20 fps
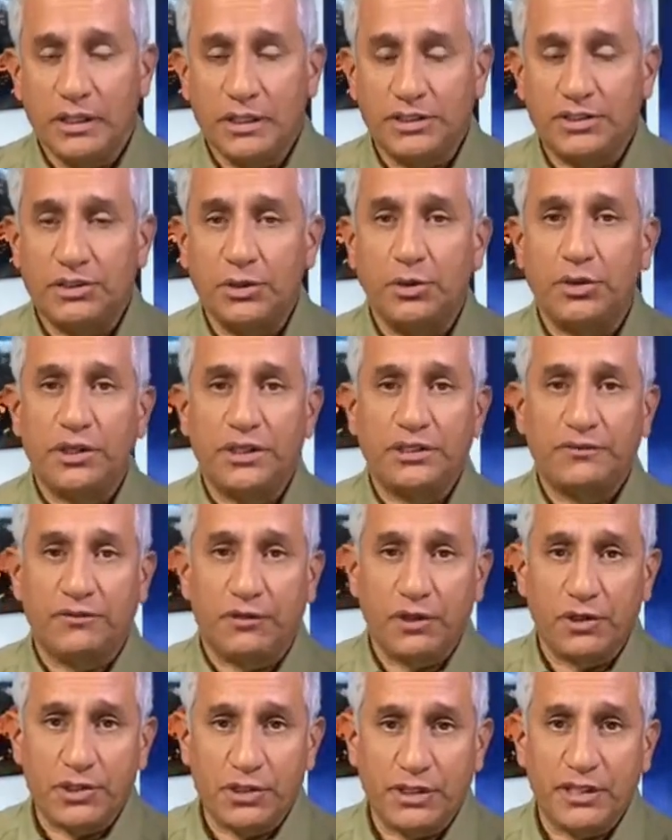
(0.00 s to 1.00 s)
Let's do things
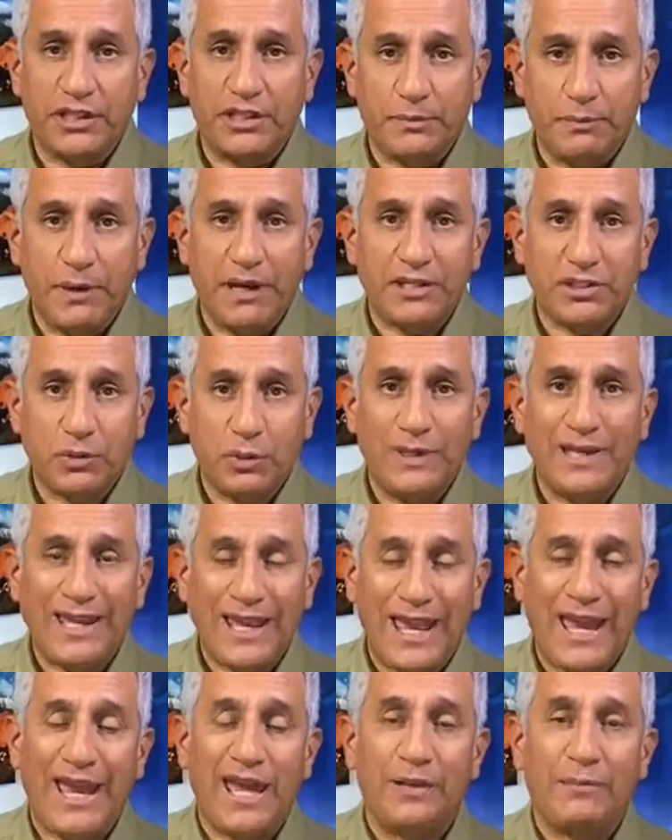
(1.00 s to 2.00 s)
virtually as best we
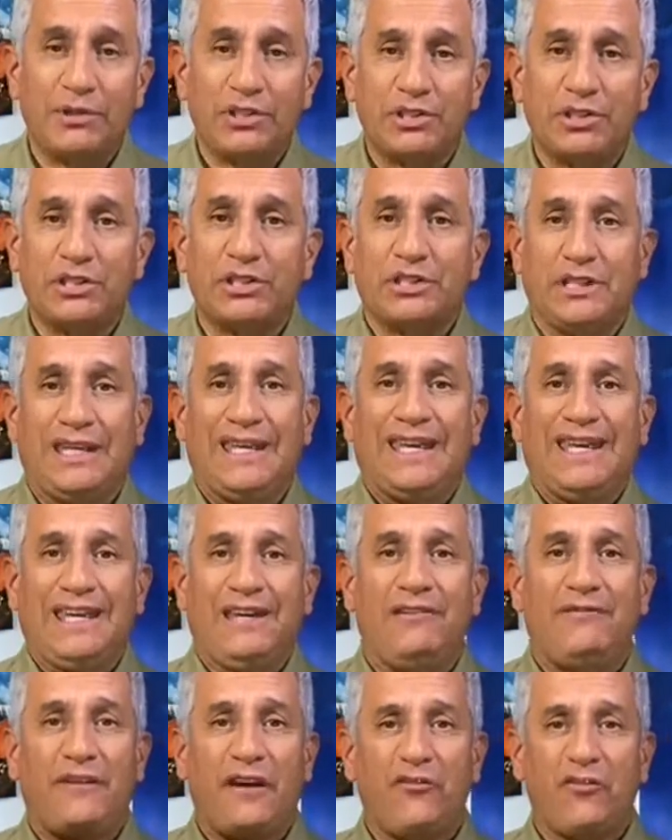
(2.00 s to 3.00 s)
can, but just
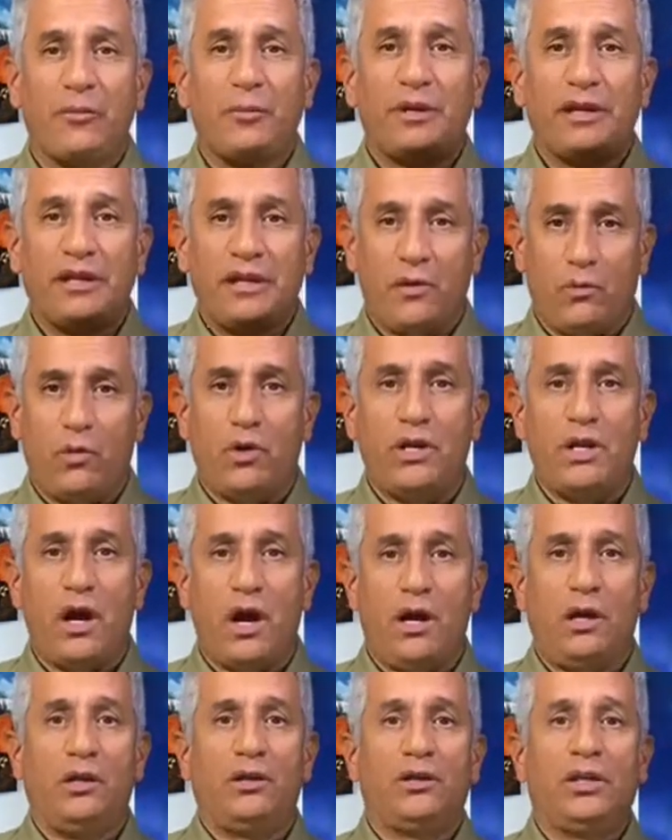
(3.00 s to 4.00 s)
give everybody that one
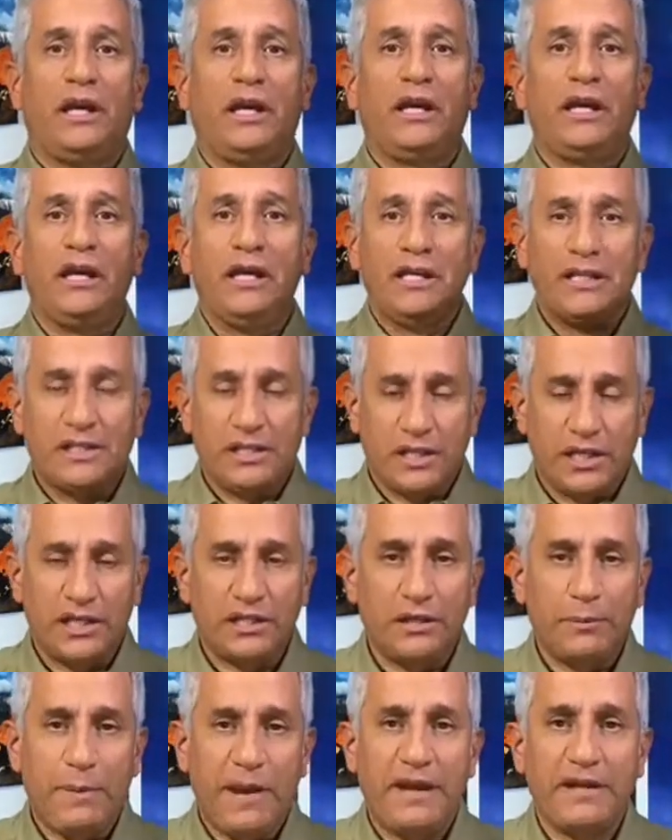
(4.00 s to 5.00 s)
holiday to get
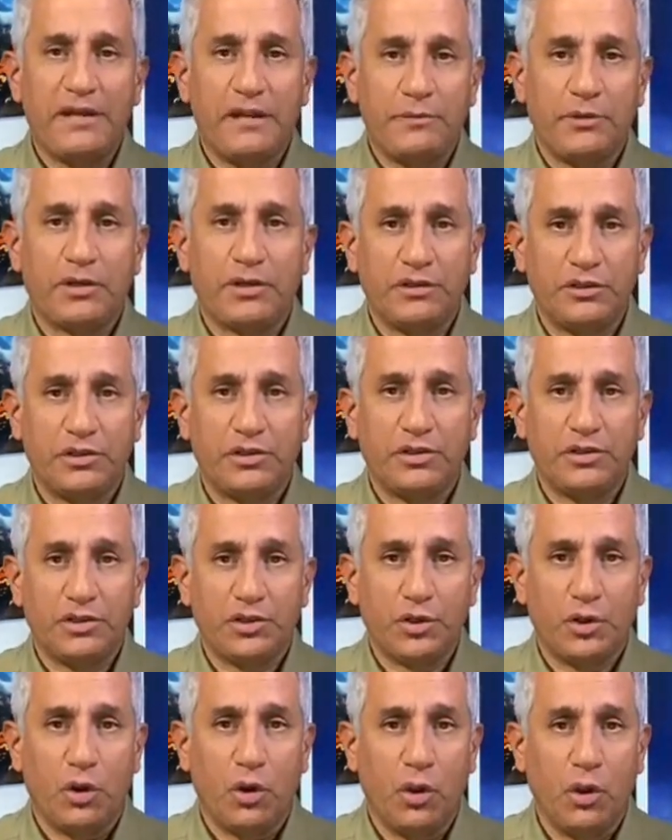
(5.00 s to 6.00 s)
the pandemic under
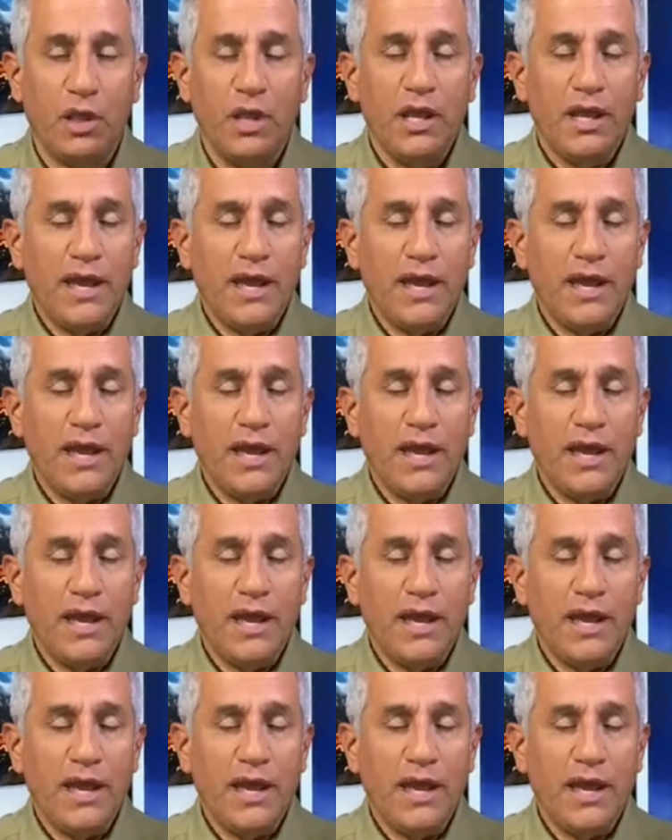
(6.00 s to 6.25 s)
control.